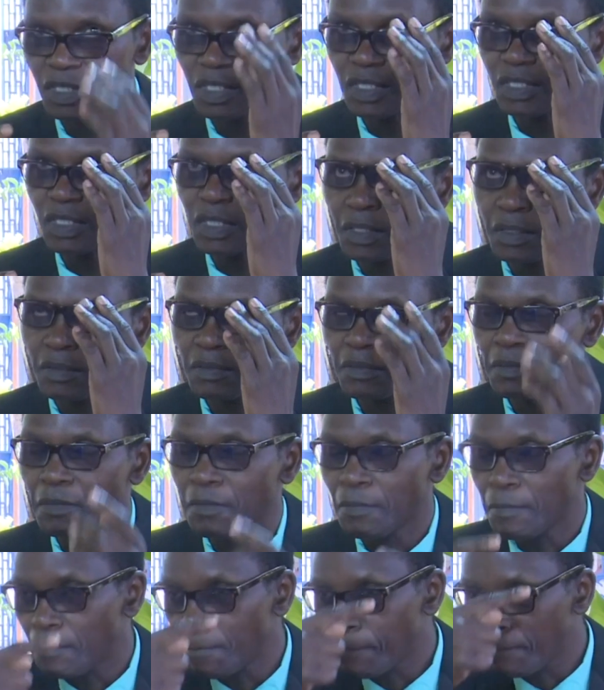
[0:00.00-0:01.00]
in the
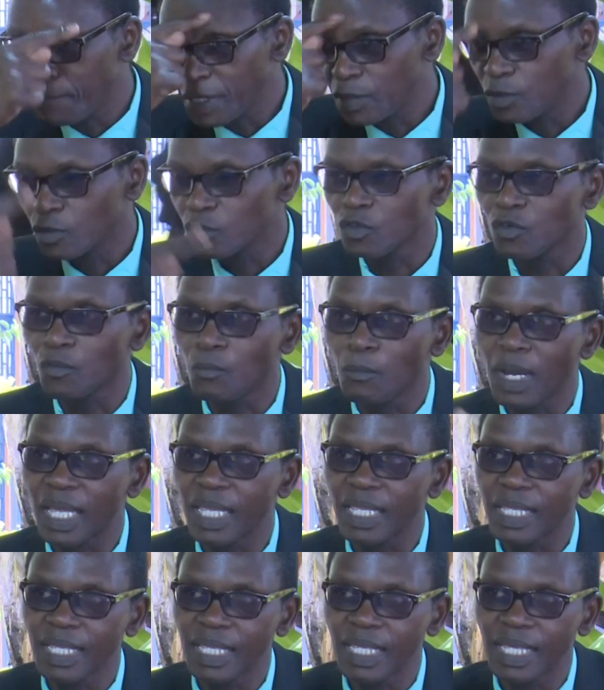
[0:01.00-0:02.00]
Adventists
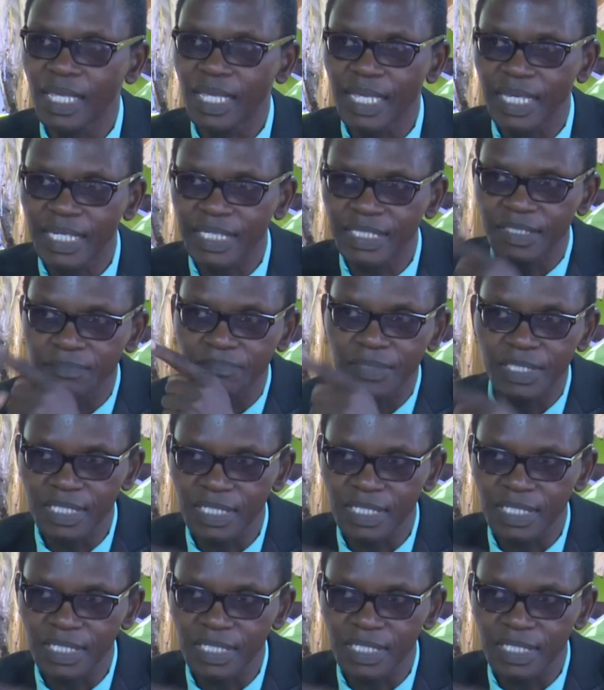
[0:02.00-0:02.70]
was launched.